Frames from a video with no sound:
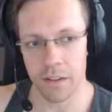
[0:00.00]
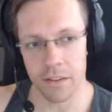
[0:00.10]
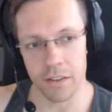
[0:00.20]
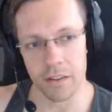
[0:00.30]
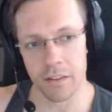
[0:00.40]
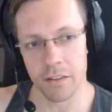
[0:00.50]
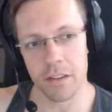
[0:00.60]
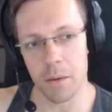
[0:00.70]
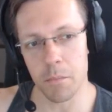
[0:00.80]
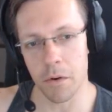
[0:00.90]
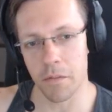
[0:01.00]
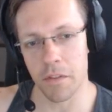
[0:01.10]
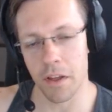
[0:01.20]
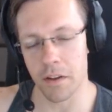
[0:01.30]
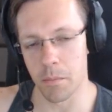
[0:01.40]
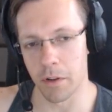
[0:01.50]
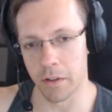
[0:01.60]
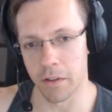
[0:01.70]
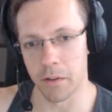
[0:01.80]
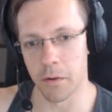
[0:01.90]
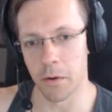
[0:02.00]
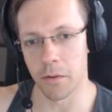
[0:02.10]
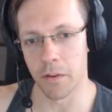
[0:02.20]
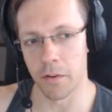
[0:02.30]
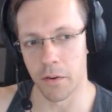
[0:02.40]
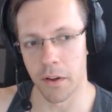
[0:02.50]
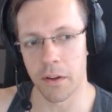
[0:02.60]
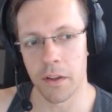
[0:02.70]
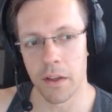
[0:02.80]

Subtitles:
since some of that ability to concentrate